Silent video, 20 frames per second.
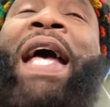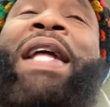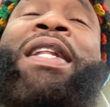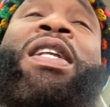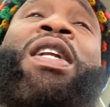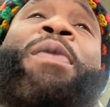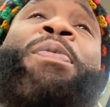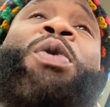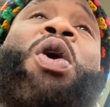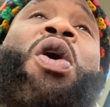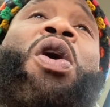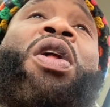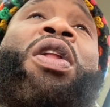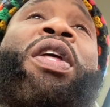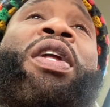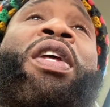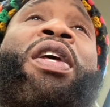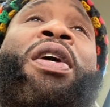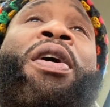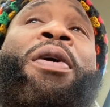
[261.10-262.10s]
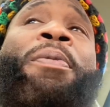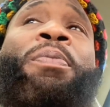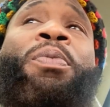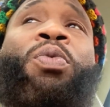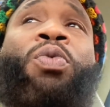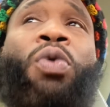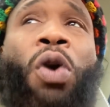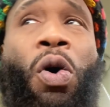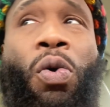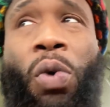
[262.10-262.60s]
ended up calling him,
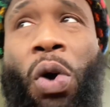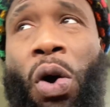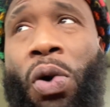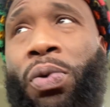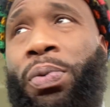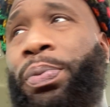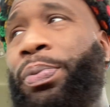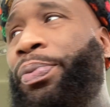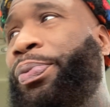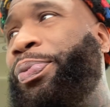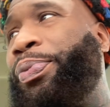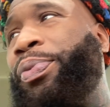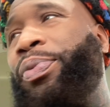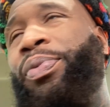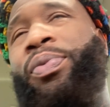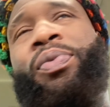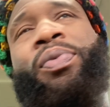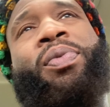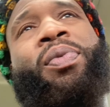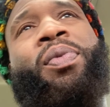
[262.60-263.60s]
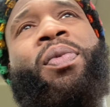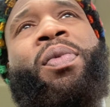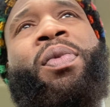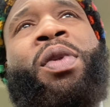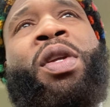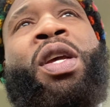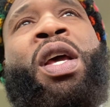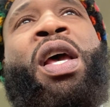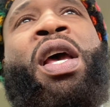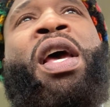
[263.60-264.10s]
Roro,
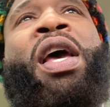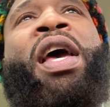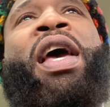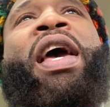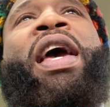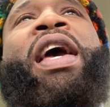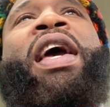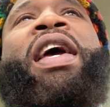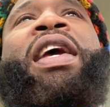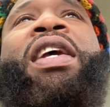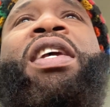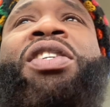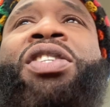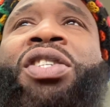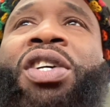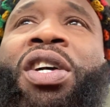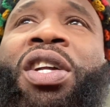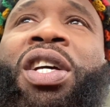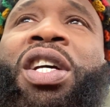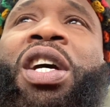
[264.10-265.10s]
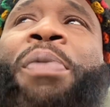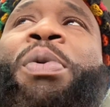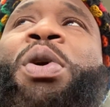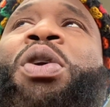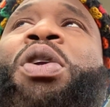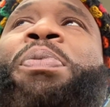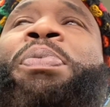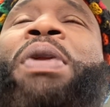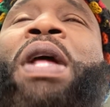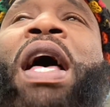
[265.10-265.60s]
and he's going to come
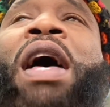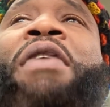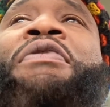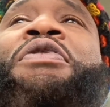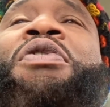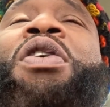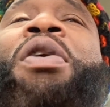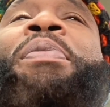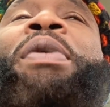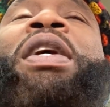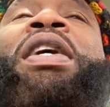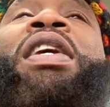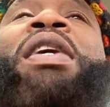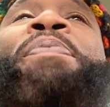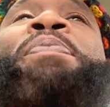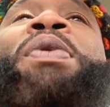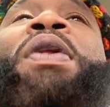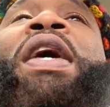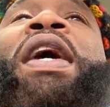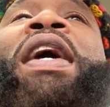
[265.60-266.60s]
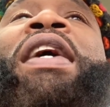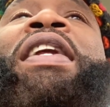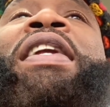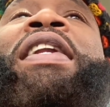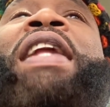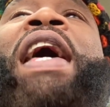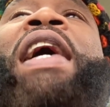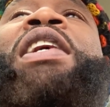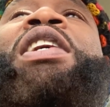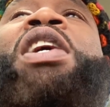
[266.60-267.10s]
on the platform. And he played in
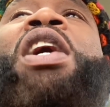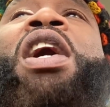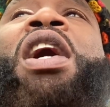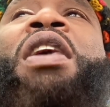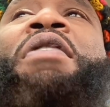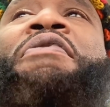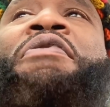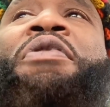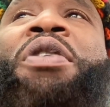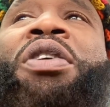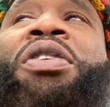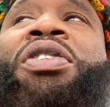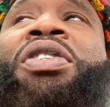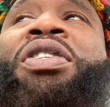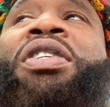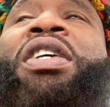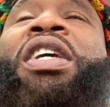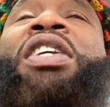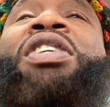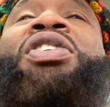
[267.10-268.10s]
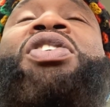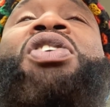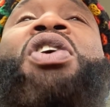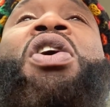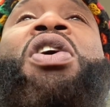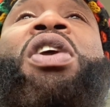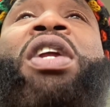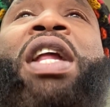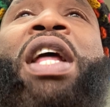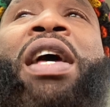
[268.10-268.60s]
that conference. He
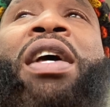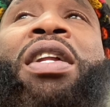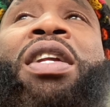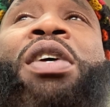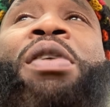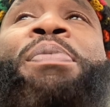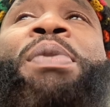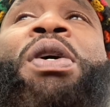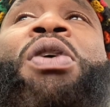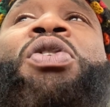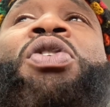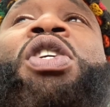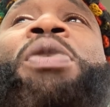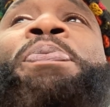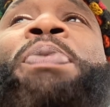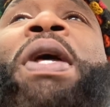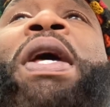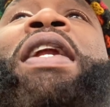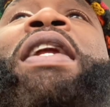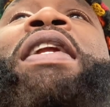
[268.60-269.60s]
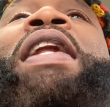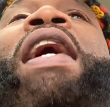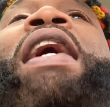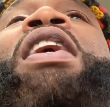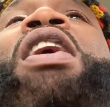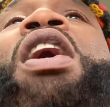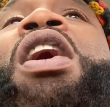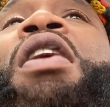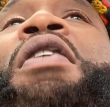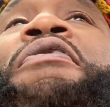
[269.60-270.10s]
started at Glen Mills. He played in that
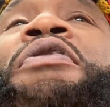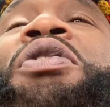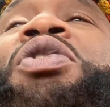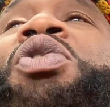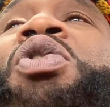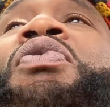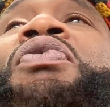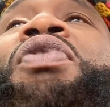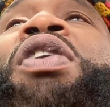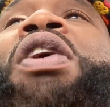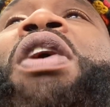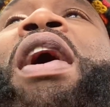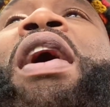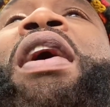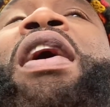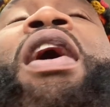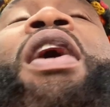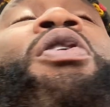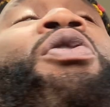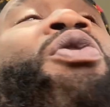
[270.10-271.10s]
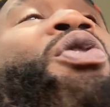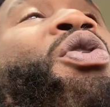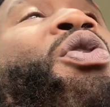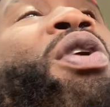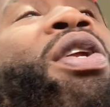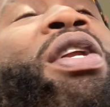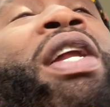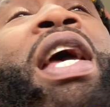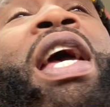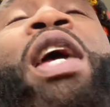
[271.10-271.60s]
conference over there. I don't know
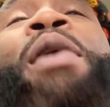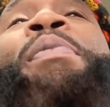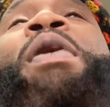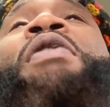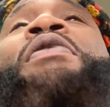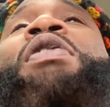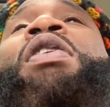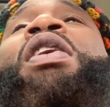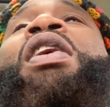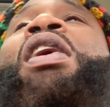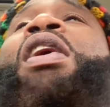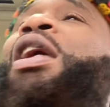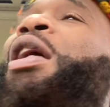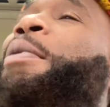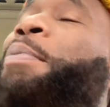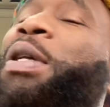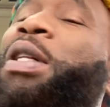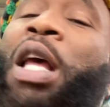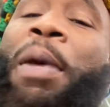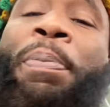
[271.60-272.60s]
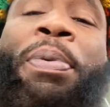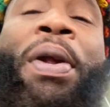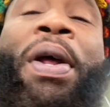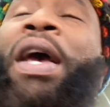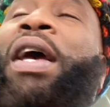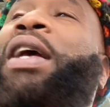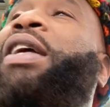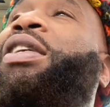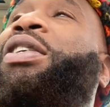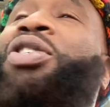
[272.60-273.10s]
the name of it, but they
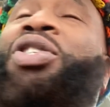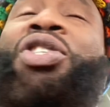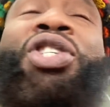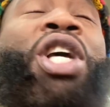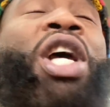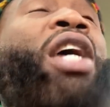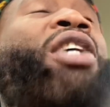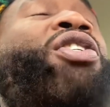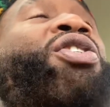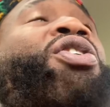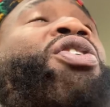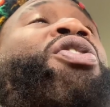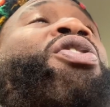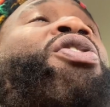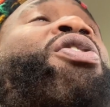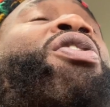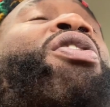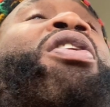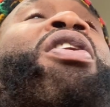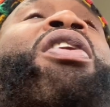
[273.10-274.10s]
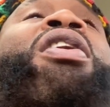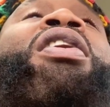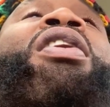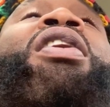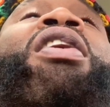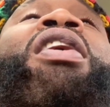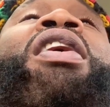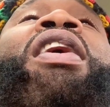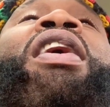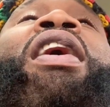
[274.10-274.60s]
play against Chester
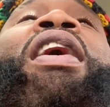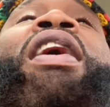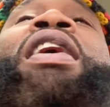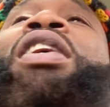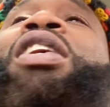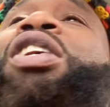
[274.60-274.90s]
and